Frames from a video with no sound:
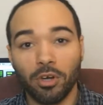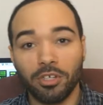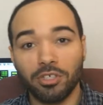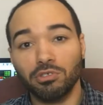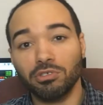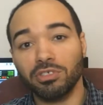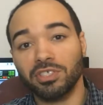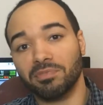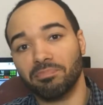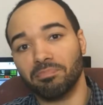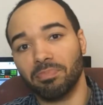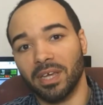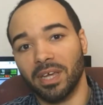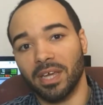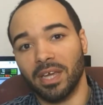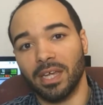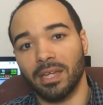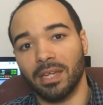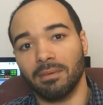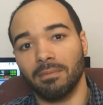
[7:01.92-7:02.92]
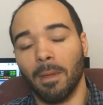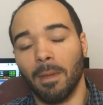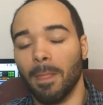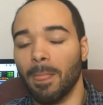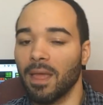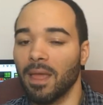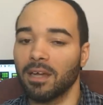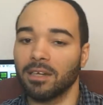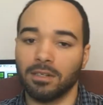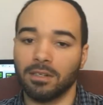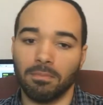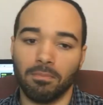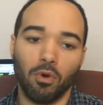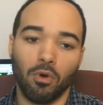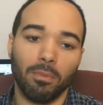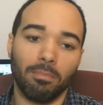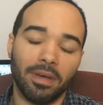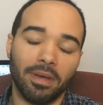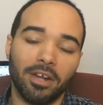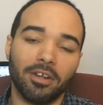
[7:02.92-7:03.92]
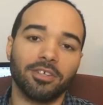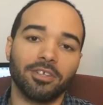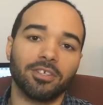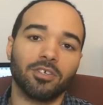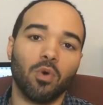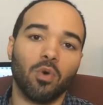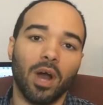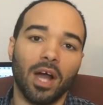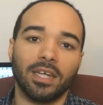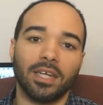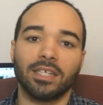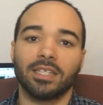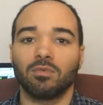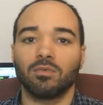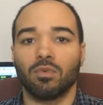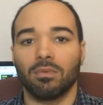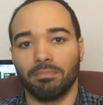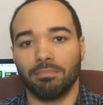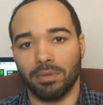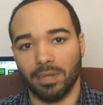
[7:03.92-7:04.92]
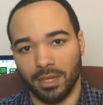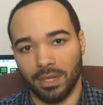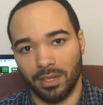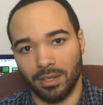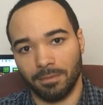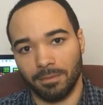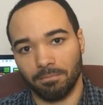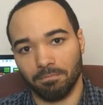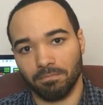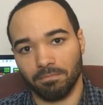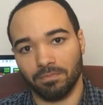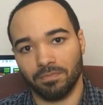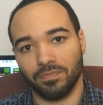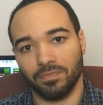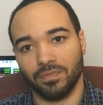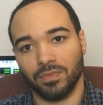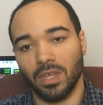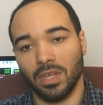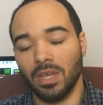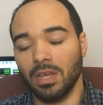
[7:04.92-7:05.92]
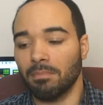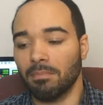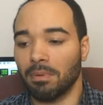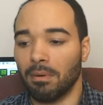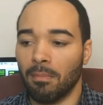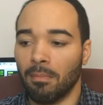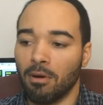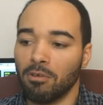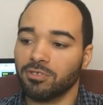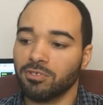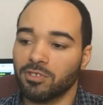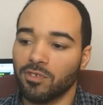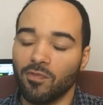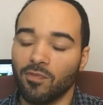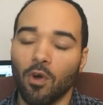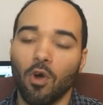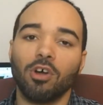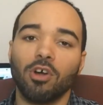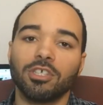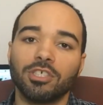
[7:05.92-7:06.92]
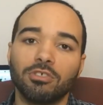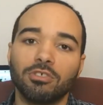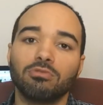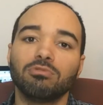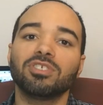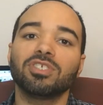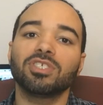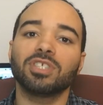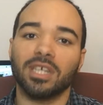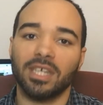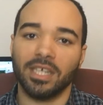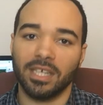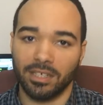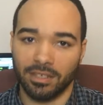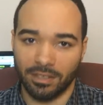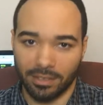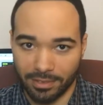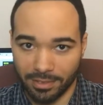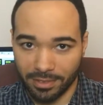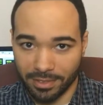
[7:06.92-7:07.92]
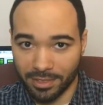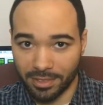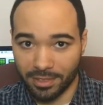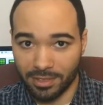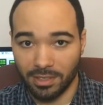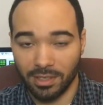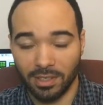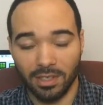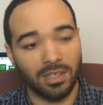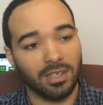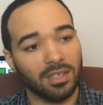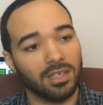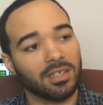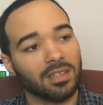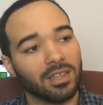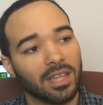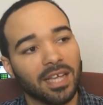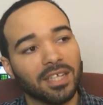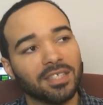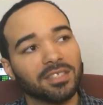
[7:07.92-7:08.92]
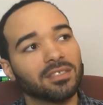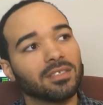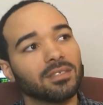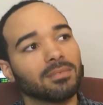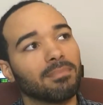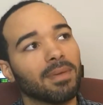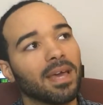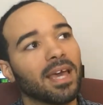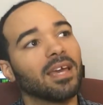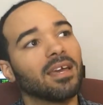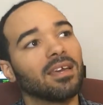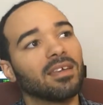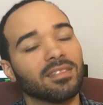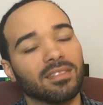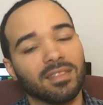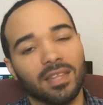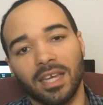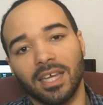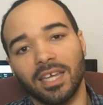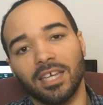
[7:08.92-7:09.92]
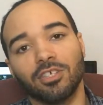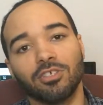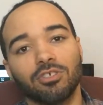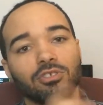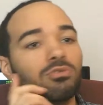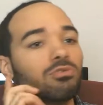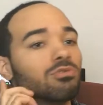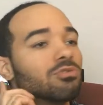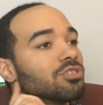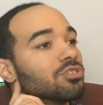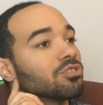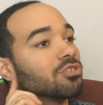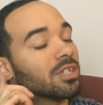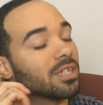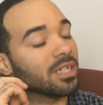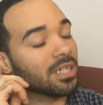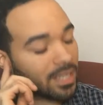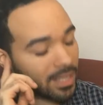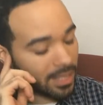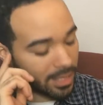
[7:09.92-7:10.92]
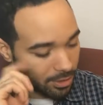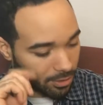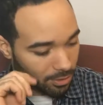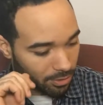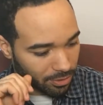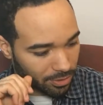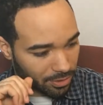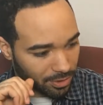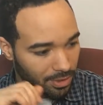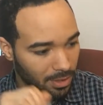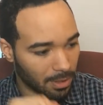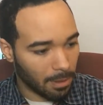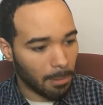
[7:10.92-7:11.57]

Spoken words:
you spend, the more better your quality will be. But most of all, use your ears. That's the main thing. Use your ears.